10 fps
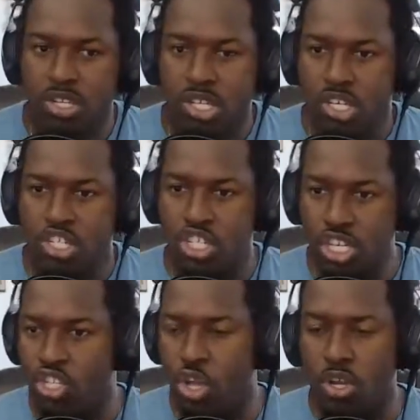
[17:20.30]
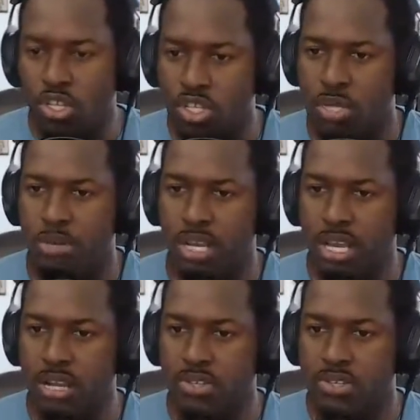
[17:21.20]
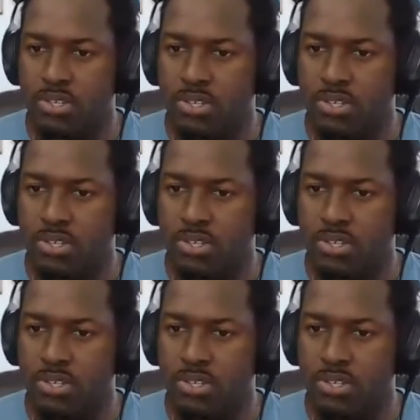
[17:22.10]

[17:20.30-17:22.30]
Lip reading: she's talking to somebody else.